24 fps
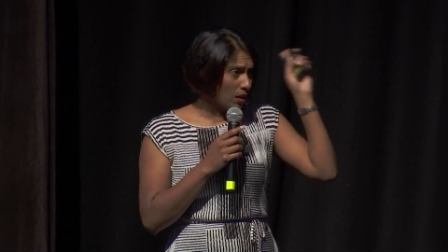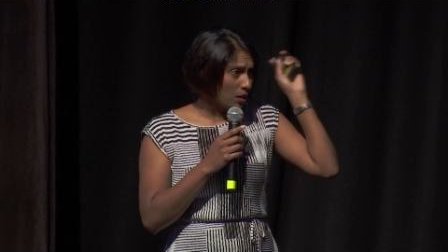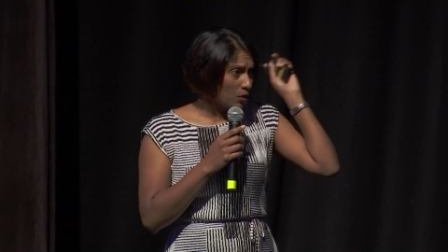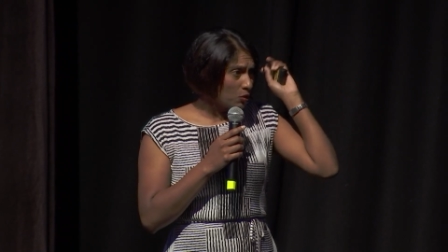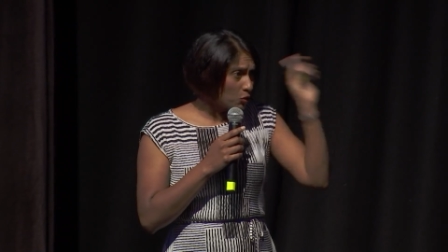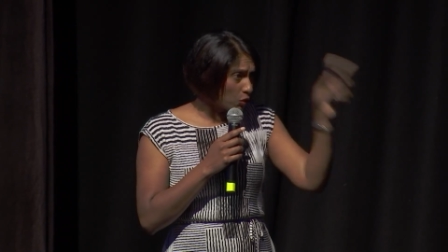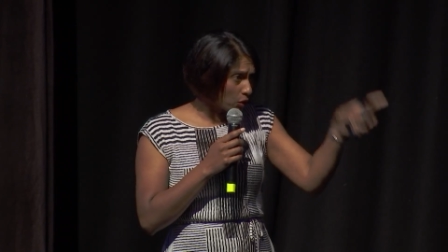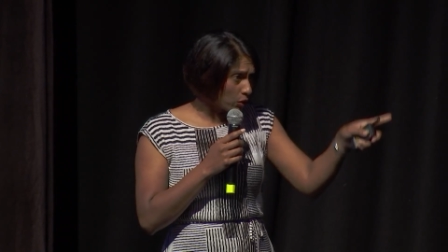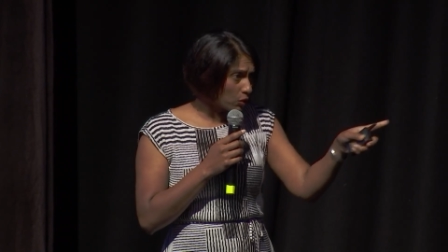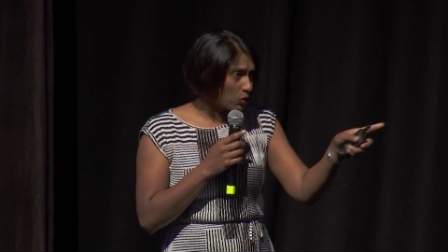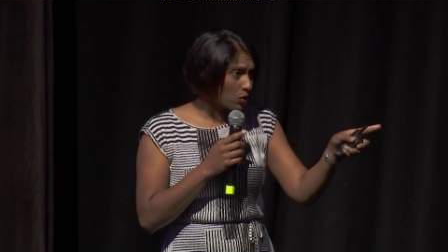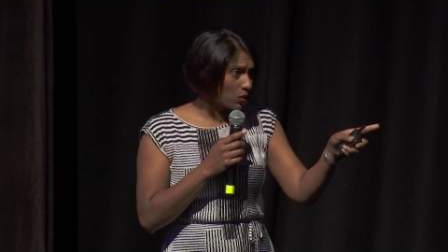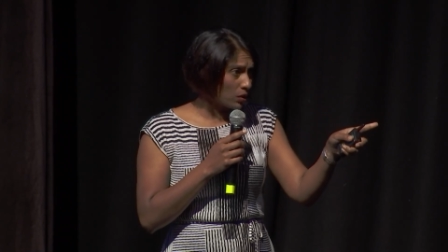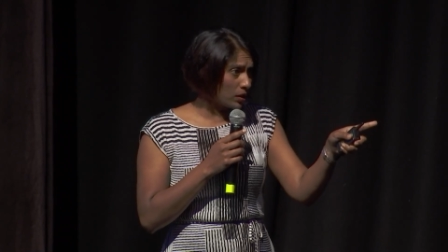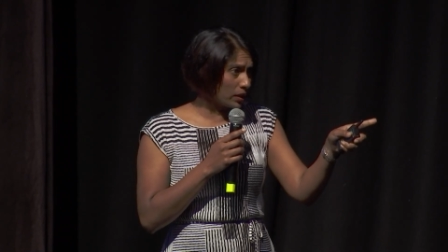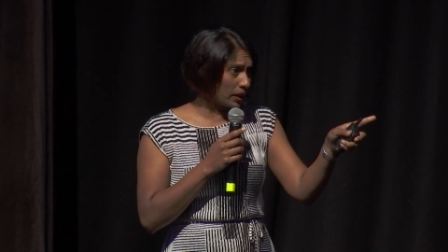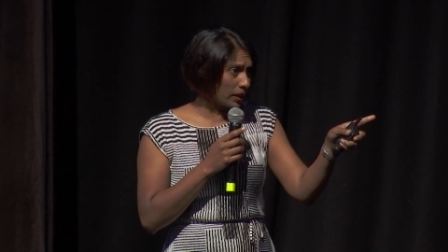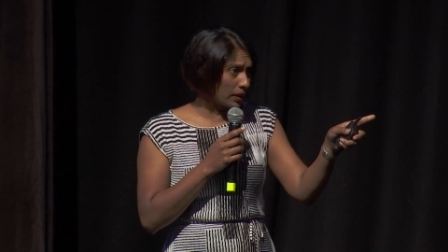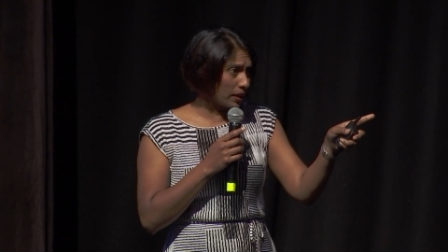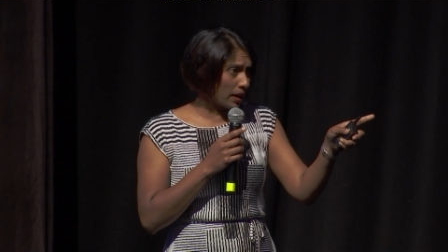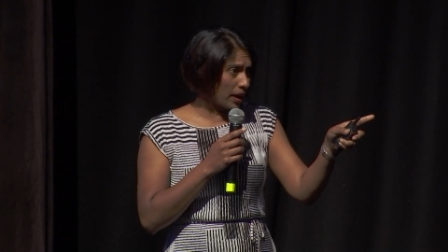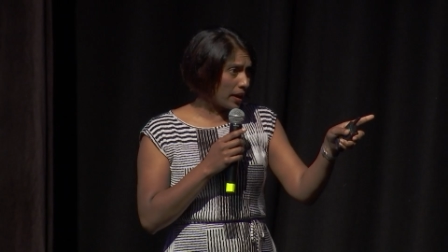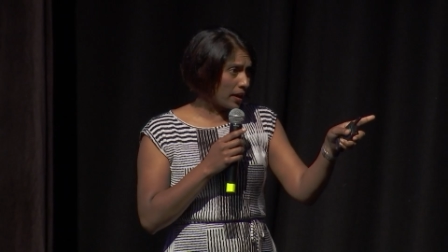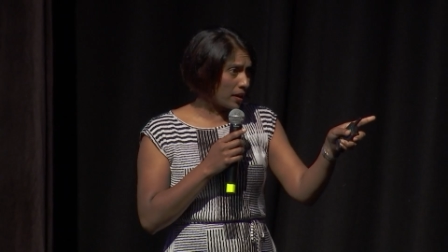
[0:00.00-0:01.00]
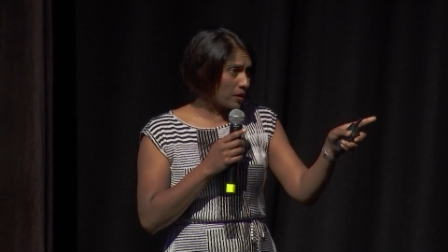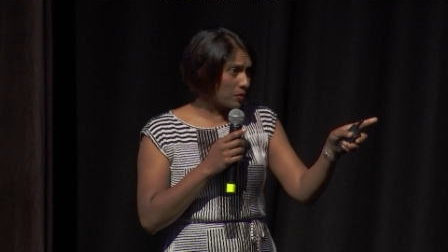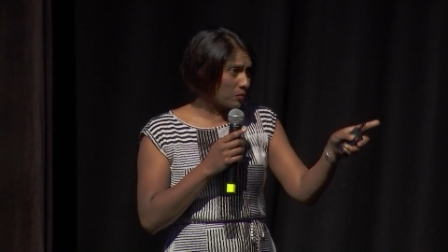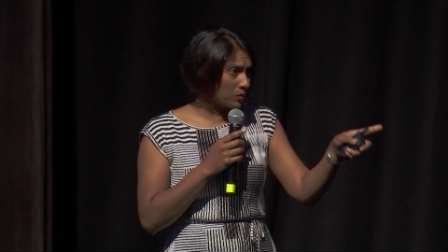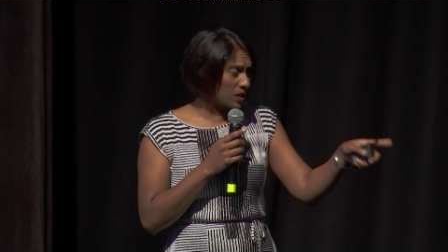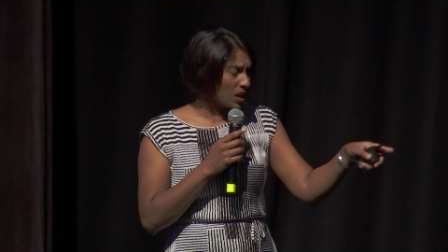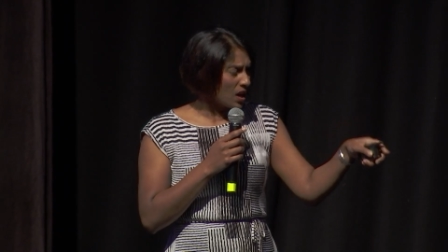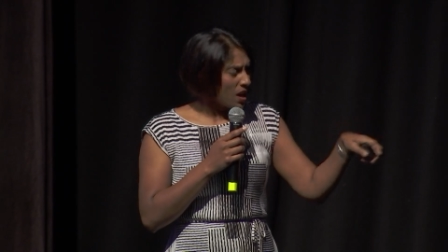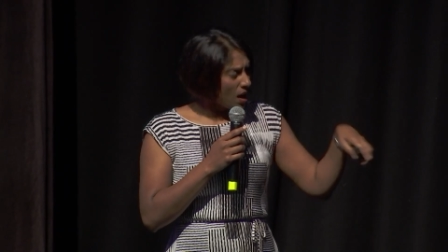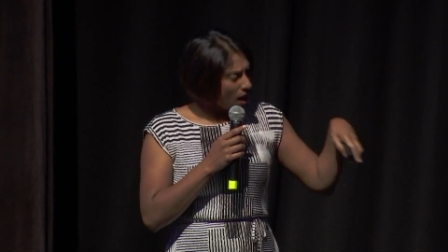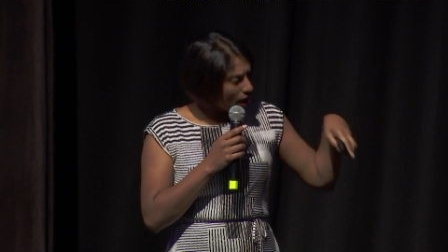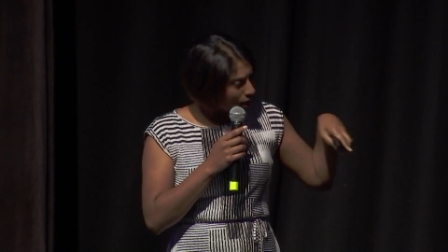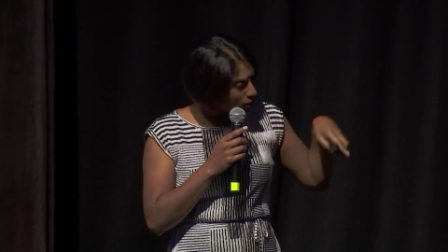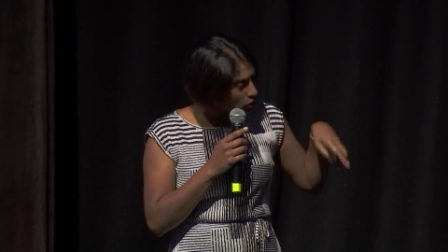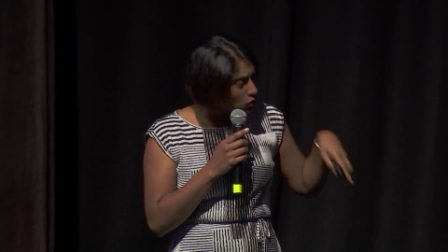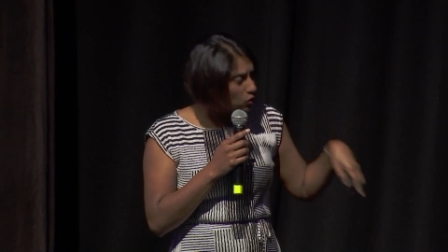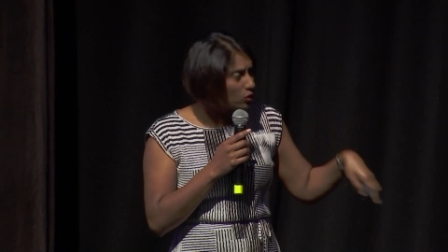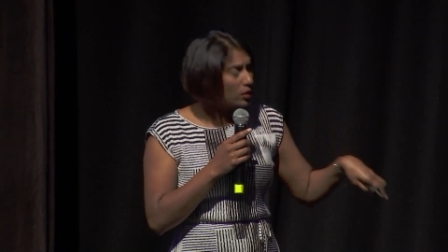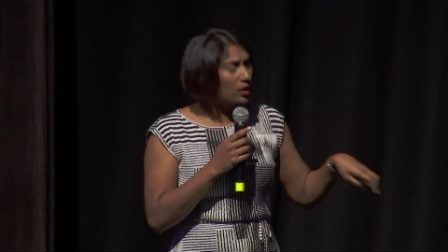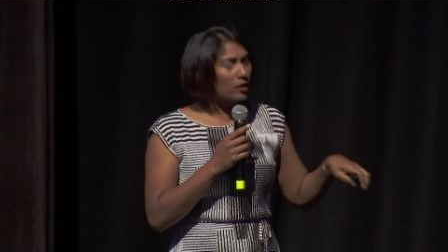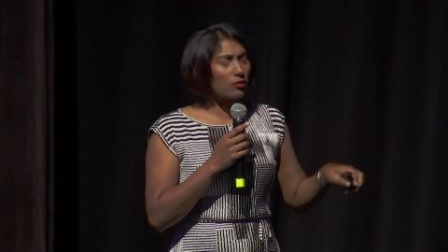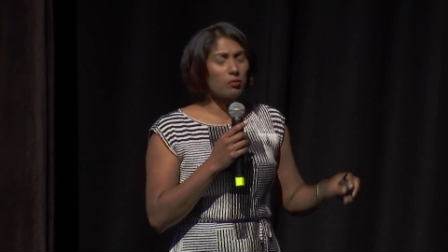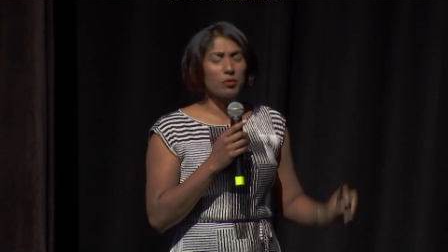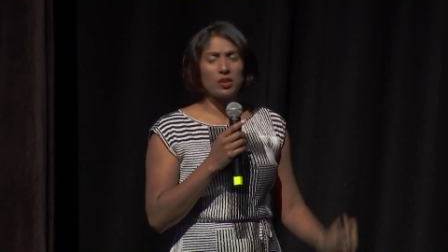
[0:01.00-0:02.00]
no calling names, and
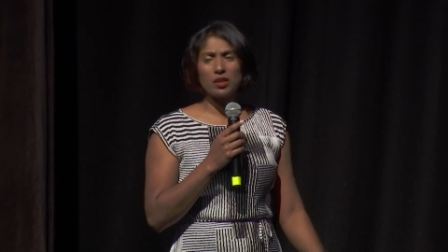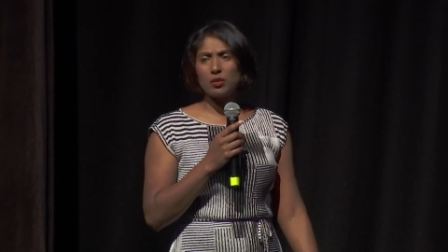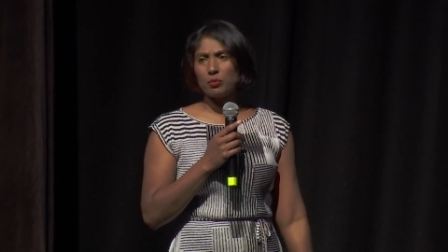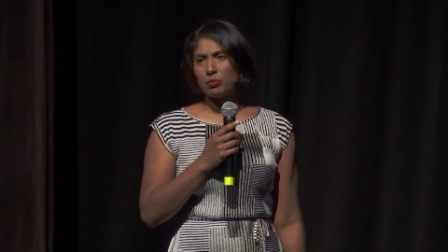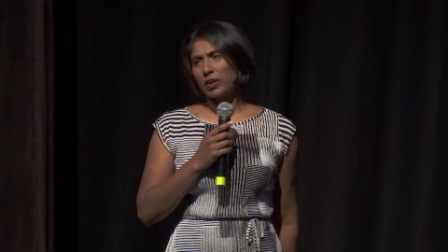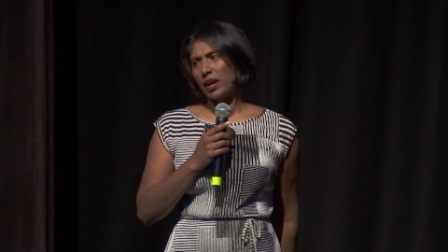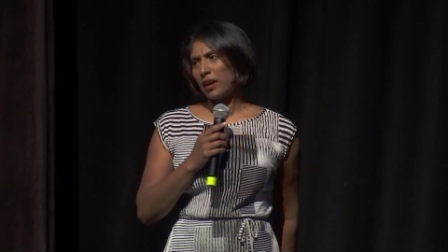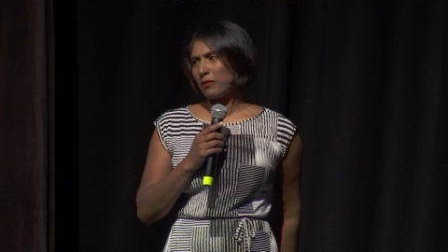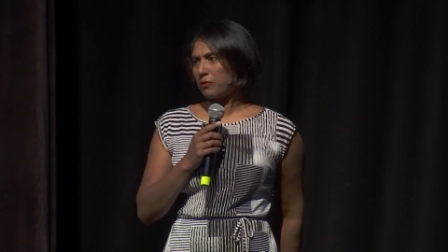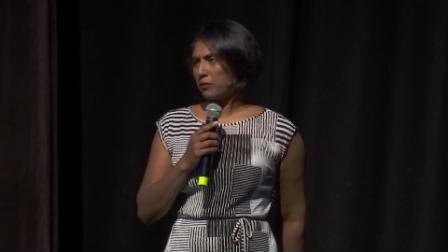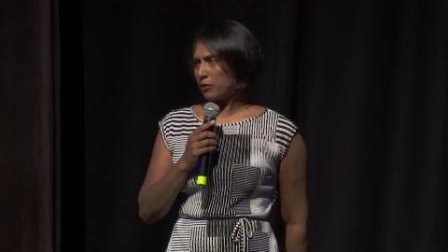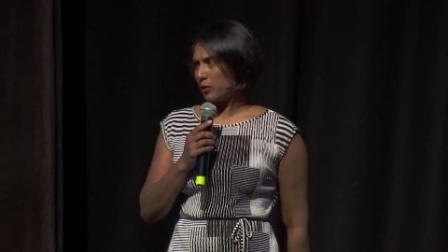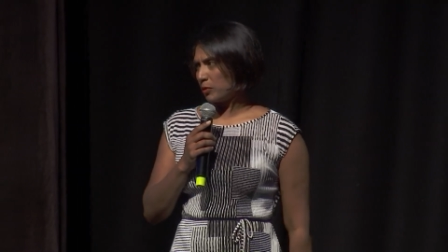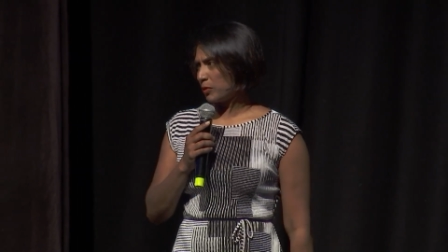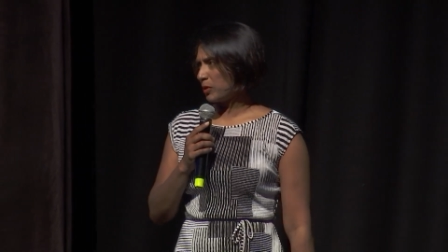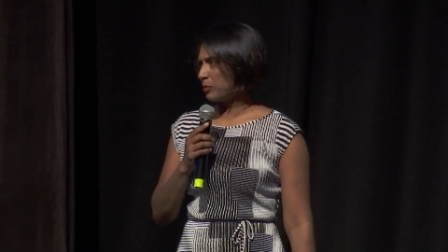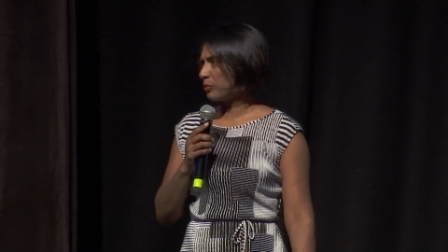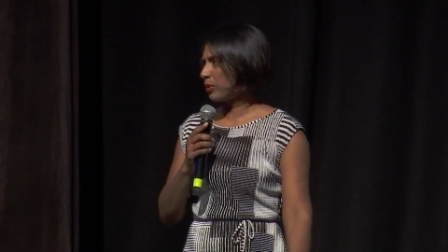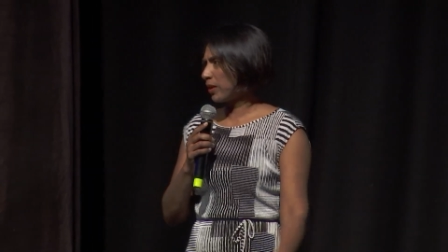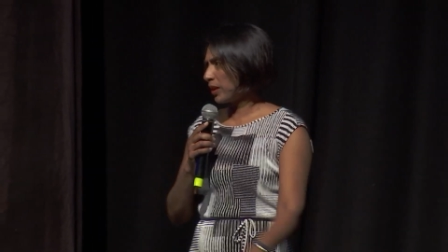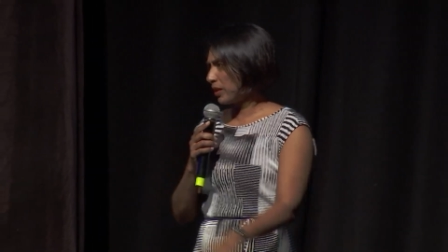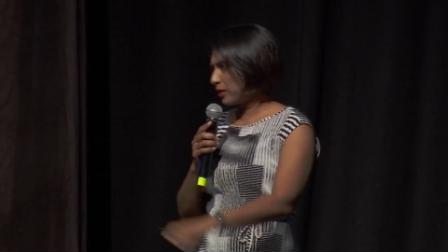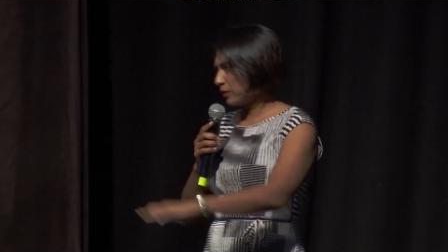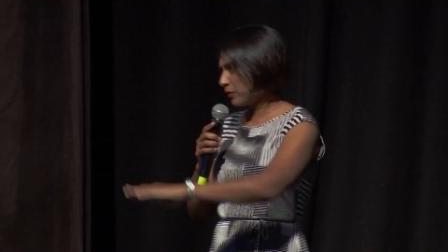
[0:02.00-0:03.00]
you give me the platform in front